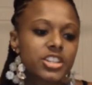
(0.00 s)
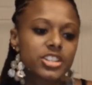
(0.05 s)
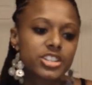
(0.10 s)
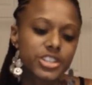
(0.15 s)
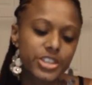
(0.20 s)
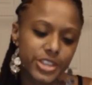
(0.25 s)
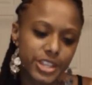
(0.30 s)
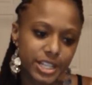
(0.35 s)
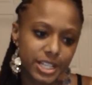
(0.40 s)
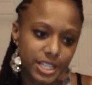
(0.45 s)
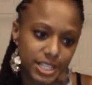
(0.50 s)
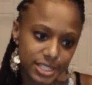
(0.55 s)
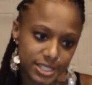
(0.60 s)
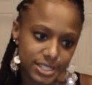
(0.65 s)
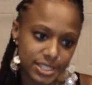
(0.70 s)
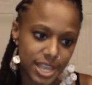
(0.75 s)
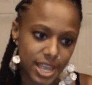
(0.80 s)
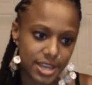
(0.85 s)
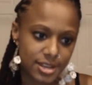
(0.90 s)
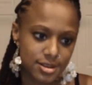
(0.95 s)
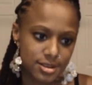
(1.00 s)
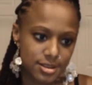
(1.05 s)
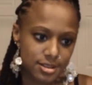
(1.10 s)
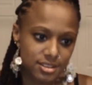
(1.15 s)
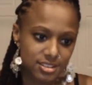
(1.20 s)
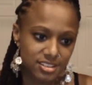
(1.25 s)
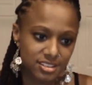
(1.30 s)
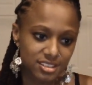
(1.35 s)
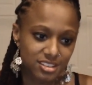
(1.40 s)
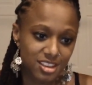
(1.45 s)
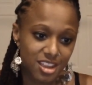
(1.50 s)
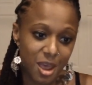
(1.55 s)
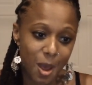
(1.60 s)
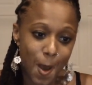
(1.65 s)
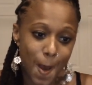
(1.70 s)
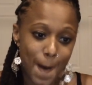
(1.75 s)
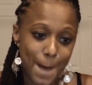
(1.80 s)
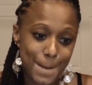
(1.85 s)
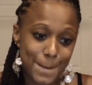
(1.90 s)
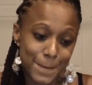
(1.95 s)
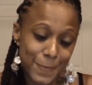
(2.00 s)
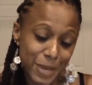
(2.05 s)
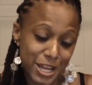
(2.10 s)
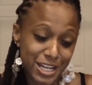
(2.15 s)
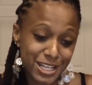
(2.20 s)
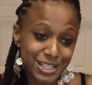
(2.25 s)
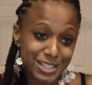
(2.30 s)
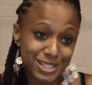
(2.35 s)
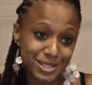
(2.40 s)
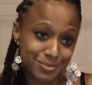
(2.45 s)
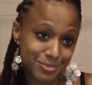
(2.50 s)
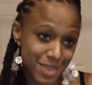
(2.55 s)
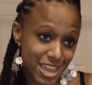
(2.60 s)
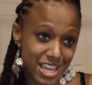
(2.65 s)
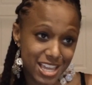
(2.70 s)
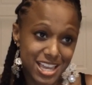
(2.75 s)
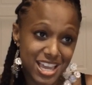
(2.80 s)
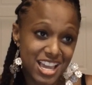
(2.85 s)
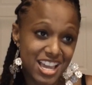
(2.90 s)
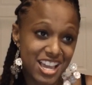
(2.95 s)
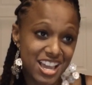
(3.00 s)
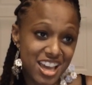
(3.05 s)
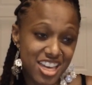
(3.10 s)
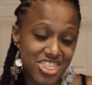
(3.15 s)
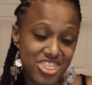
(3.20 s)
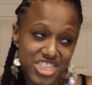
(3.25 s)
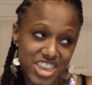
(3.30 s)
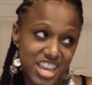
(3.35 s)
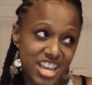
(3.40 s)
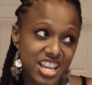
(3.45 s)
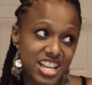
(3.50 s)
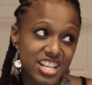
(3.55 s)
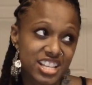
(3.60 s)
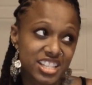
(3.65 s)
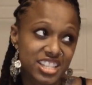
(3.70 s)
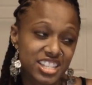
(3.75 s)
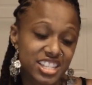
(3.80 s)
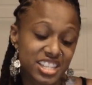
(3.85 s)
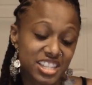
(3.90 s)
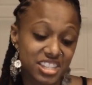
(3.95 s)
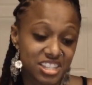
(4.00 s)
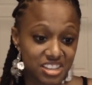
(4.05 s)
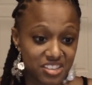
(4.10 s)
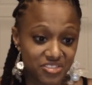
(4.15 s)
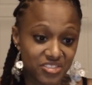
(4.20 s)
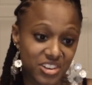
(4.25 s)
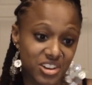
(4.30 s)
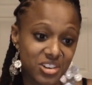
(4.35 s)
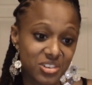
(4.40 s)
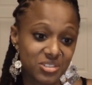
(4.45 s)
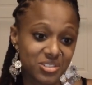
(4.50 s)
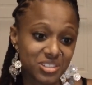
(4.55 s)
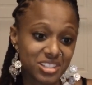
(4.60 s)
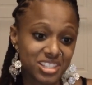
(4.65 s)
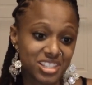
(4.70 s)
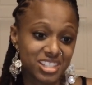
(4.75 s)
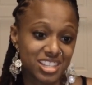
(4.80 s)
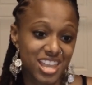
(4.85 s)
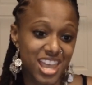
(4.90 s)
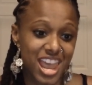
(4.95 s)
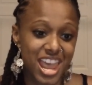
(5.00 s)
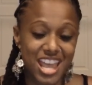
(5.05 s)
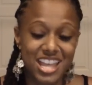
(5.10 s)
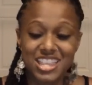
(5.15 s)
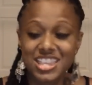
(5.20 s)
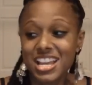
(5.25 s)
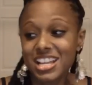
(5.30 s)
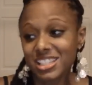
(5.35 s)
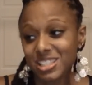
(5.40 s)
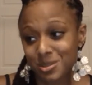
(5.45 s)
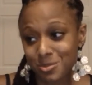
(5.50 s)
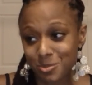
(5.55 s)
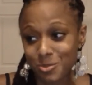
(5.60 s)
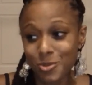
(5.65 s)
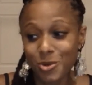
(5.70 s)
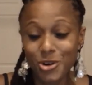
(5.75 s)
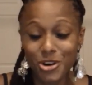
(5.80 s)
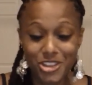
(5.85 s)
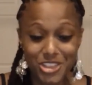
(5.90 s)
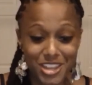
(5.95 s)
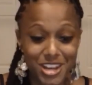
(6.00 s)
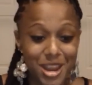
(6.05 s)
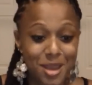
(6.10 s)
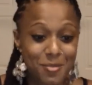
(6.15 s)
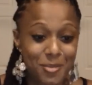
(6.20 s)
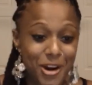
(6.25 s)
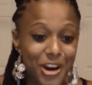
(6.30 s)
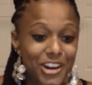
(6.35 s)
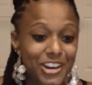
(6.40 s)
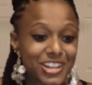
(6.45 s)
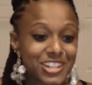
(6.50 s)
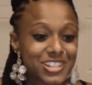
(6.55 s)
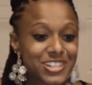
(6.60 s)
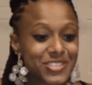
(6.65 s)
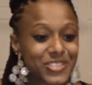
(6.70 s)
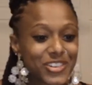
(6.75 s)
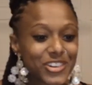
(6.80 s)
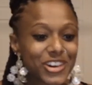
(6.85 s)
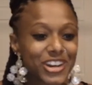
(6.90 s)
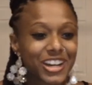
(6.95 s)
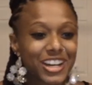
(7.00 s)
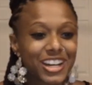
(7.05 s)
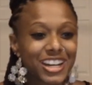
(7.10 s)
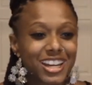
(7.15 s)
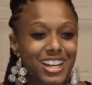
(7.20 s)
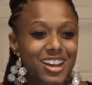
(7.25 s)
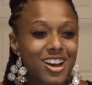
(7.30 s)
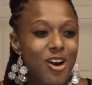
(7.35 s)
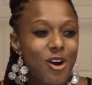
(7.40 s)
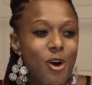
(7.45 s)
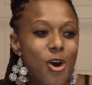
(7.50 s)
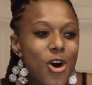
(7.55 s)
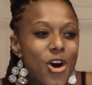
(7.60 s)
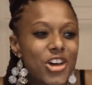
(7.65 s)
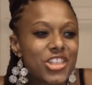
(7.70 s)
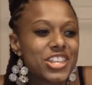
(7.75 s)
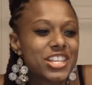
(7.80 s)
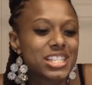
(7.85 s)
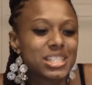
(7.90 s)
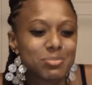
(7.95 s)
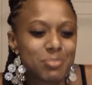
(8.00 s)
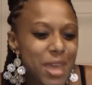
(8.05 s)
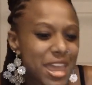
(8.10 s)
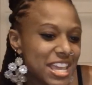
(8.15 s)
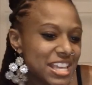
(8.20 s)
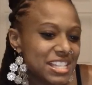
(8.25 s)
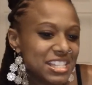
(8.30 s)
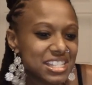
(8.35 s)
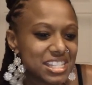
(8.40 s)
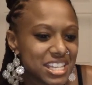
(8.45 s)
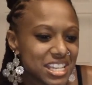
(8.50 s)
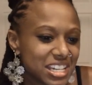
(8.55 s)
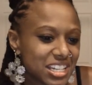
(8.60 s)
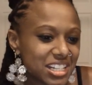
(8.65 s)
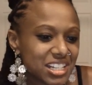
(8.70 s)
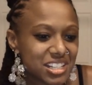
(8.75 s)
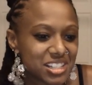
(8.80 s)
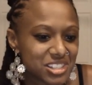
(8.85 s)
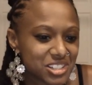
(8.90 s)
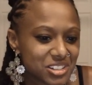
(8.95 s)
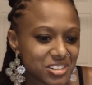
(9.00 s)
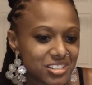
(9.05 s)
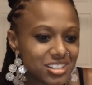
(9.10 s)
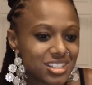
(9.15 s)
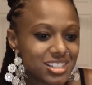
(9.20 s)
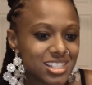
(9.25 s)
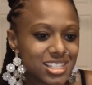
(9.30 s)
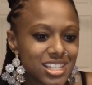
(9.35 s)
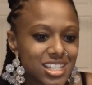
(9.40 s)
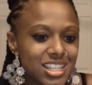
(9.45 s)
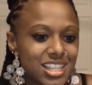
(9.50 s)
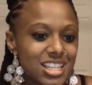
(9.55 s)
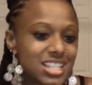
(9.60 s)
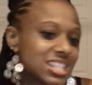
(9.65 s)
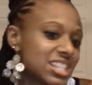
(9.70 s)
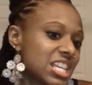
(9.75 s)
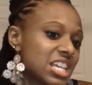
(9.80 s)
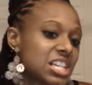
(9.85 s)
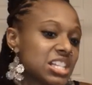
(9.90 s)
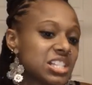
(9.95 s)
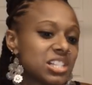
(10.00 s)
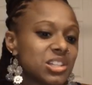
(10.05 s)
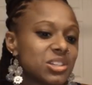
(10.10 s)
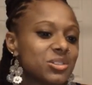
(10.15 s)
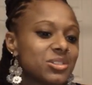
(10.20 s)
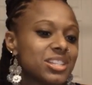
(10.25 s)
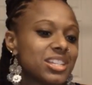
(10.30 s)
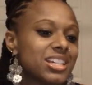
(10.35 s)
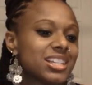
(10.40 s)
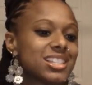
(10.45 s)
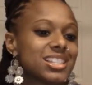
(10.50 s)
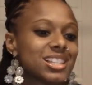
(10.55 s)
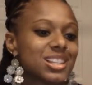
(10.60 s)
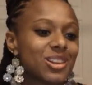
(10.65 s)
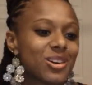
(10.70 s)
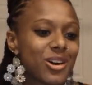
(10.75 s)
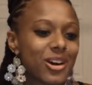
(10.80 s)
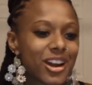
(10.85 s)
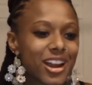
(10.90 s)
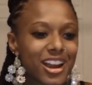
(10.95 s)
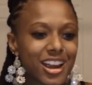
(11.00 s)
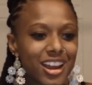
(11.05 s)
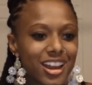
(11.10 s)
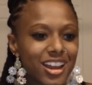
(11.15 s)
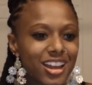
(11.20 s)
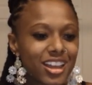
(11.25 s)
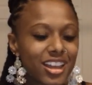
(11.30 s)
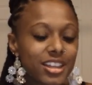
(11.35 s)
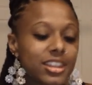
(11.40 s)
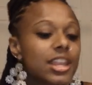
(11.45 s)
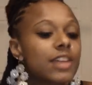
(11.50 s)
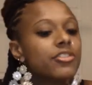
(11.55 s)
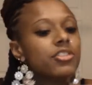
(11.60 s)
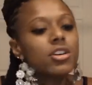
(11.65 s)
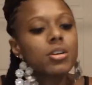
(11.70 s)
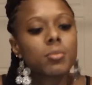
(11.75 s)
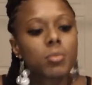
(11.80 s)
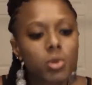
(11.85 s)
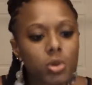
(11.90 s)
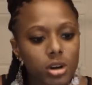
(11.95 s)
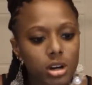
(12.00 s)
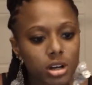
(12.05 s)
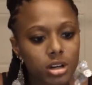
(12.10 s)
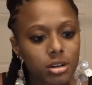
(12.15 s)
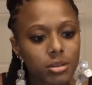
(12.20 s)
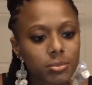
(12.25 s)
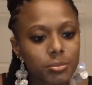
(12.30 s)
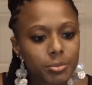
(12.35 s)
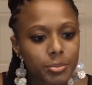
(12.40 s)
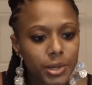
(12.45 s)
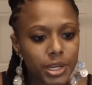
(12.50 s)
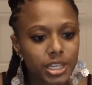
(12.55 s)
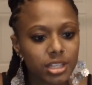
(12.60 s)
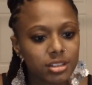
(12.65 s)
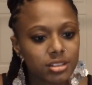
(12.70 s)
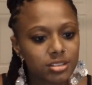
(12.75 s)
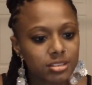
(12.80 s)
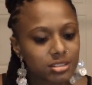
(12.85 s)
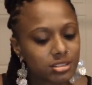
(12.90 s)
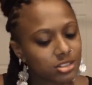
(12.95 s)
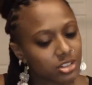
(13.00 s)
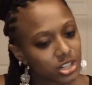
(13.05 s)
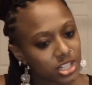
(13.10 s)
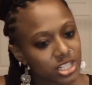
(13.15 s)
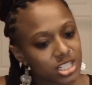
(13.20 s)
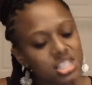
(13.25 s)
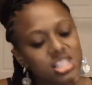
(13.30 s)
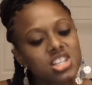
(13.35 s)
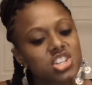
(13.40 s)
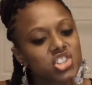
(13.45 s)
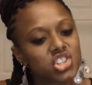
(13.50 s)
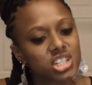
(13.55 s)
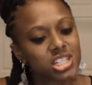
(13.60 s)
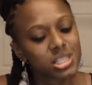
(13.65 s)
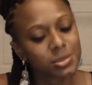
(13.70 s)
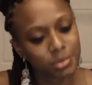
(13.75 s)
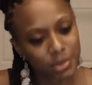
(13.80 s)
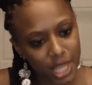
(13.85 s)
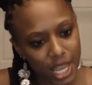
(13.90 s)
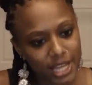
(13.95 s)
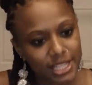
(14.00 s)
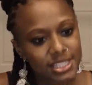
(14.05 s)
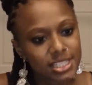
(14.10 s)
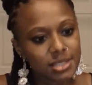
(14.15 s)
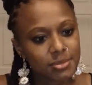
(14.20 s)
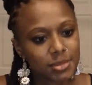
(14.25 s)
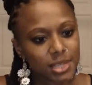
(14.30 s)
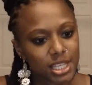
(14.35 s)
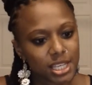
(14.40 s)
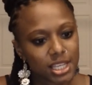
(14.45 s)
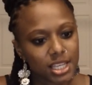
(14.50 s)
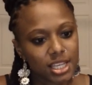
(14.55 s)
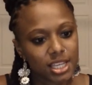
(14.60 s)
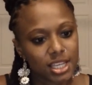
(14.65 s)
So then he said, but it's making things difficult, and that's more than I bargained for. All this pacing and uncertainty, this thing is losing its allure. Never a bore, but your indecision is blinding me.